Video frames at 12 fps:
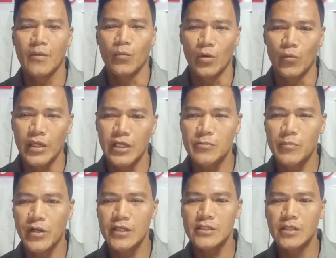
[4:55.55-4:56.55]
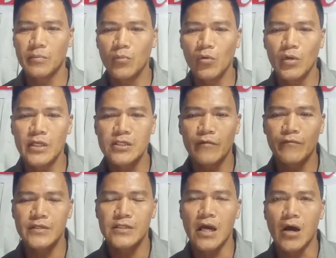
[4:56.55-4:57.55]
where we experience the fullness of
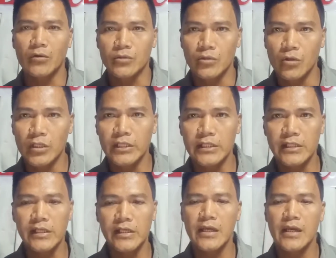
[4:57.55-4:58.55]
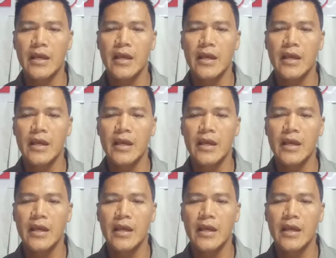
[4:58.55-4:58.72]
His authority